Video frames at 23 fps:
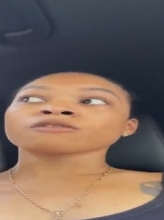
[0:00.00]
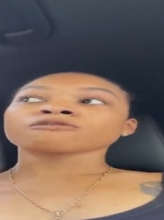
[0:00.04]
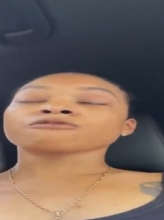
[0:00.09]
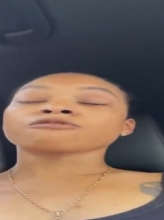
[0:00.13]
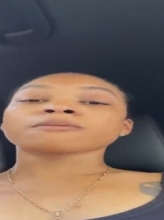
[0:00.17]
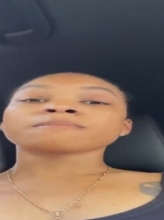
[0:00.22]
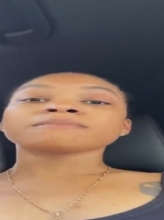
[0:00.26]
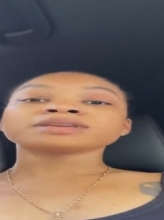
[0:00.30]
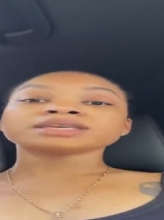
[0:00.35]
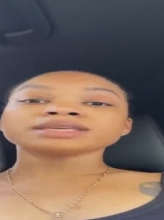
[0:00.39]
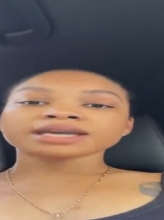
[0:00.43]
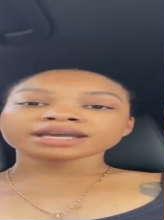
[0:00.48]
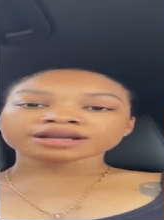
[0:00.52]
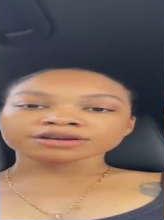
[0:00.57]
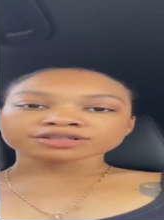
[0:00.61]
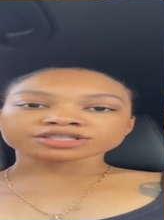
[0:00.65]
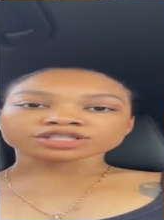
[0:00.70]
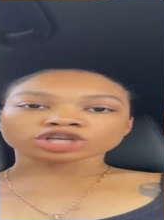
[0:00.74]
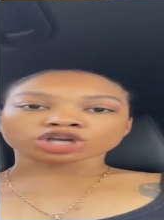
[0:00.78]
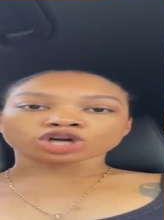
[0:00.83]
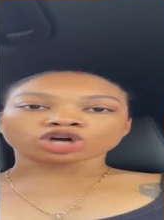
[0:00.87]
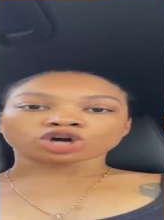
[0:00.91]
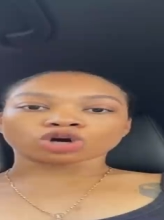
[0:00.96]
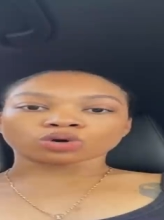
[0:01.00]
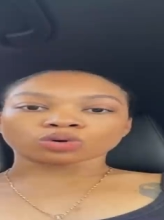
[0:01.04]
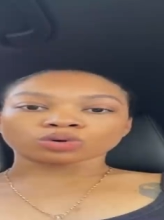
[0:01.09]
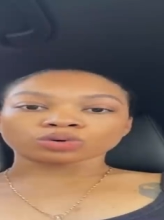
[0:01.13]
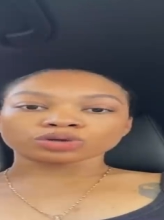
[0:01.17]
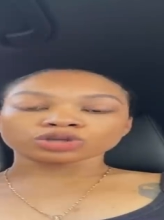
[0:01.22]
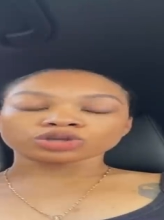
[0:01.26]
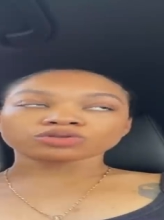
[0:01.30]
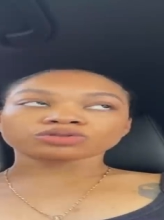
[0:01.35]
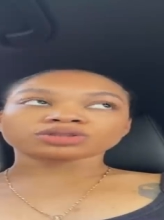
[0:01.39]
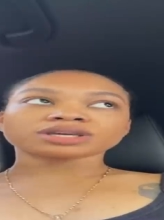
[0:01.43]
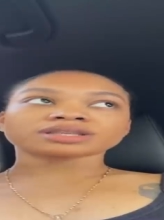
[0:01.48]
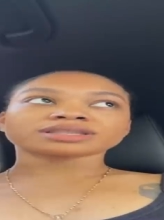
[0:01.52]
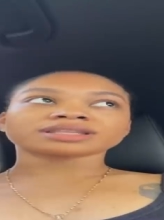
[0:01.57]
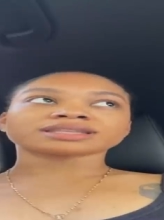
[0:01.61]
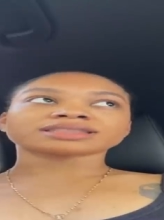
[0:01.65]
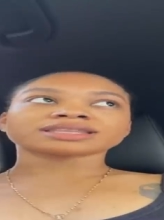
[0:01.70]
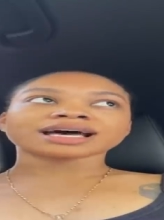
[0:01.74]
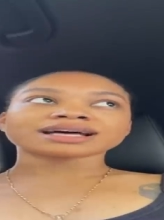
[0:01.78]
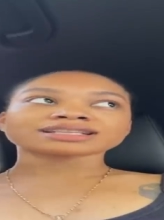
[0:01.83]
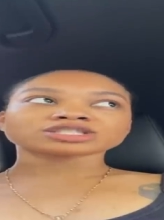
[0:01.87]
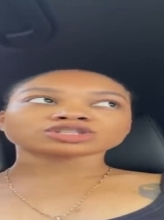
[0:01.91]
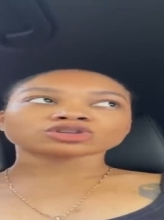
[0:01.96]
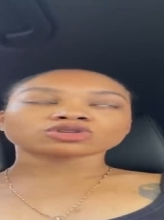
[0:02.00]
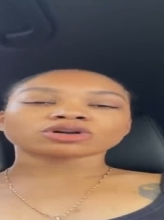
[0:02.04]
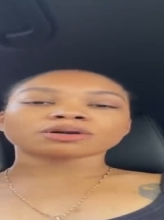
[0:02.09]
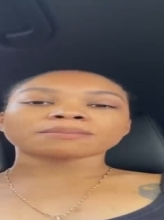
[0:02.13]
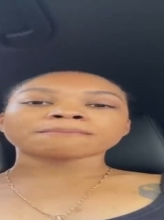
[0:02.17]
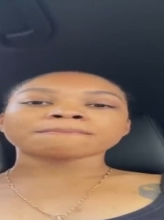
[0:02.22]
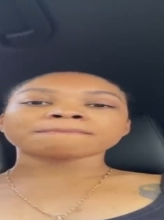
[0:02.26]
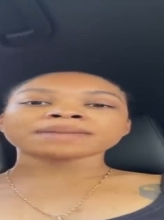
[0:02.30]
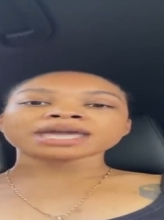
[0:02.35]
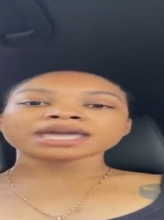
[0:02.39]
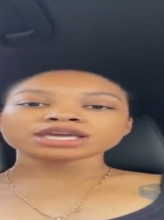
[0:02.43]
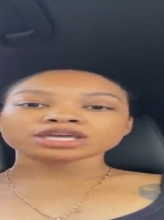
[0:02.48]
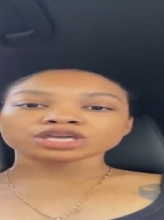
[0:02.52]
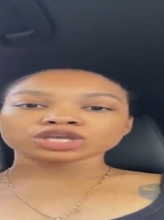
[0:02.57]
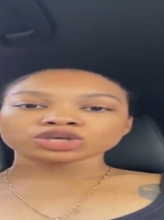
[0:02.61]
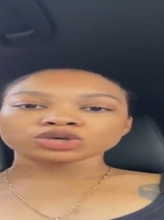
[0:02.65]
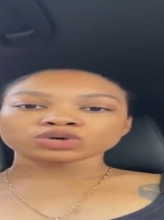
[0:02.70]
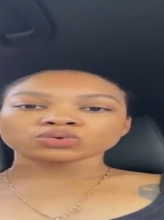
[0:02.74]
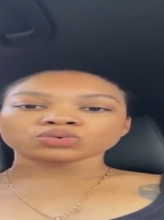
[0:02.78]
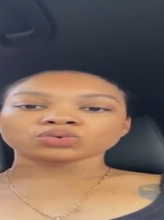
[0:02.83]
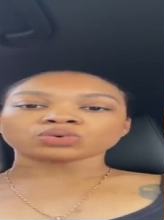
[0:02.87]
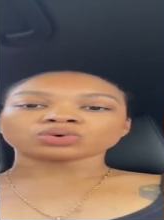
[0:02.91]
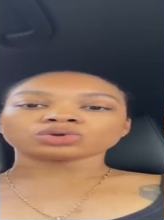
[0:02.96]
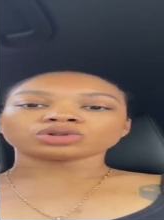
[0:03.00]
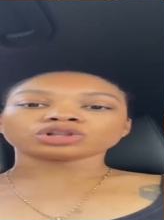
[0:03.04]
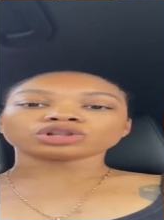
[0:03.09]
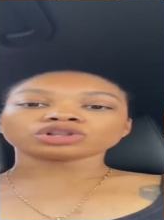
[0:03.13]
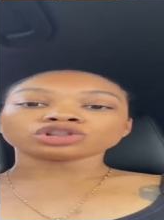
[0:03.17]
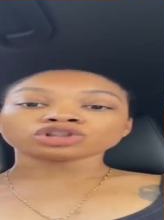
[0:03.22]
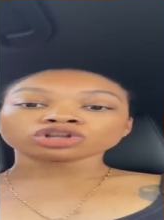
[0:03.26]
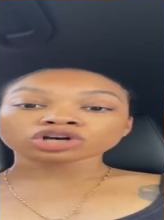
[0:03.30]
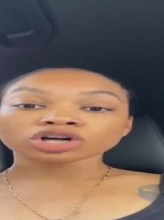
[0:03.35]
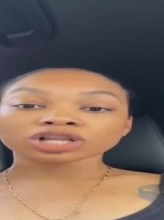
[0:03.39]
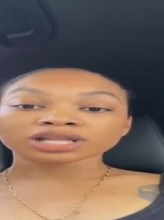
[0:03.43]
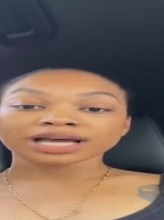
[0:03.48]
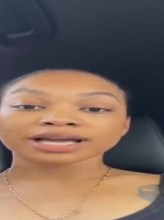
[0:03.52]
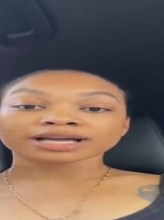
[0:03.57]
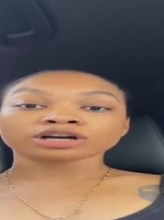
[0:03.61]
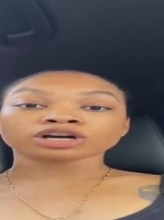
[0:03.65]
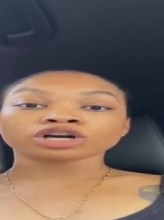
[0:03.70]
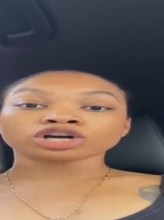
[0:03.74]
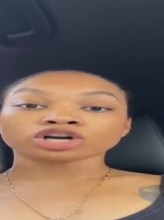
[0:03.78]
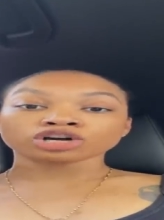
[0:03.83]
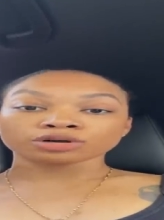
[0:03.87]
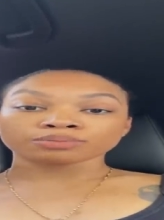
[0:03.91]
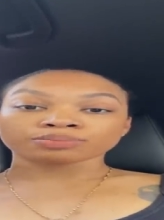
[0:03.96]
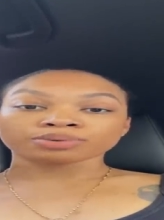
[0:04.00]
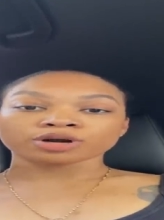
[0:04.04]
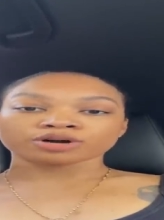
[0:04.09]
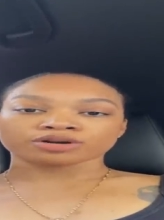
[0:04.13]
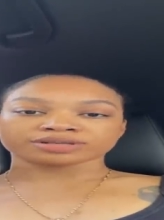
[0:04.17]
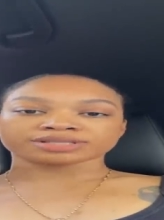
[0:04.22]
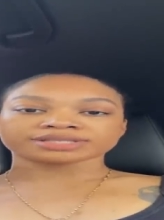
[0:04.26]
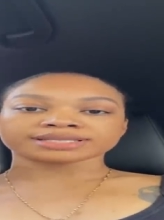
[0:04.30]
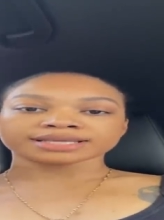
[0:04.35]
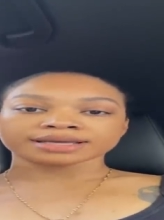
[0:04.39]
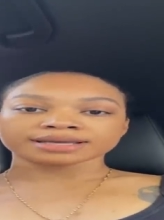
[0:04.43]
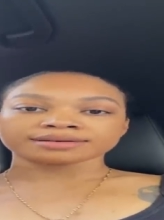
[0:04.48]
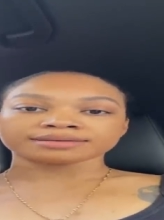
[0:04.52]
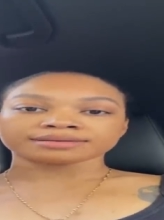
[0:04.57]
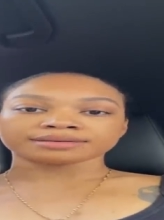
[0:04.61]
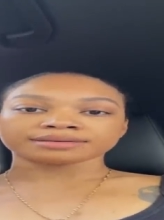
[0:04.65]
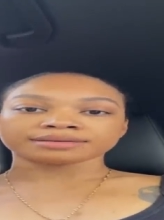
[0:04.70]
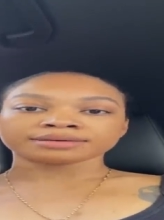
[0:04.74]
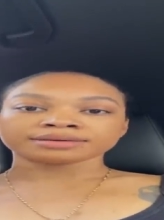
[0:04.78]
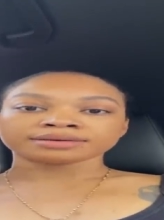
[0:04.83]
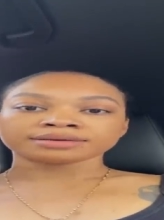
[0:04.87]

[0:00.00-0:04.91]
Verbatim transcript: from years ago, you think that that's going to make you look like a good person?